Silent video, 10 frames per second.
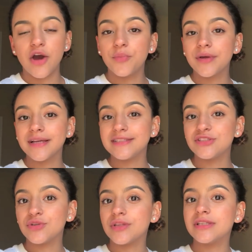I hope you guys
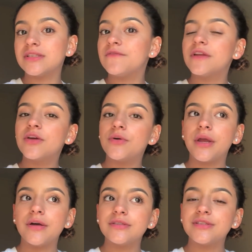enjoyed this video
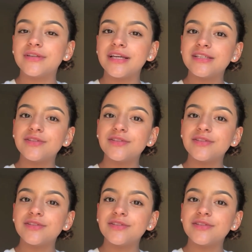and I'll see you guys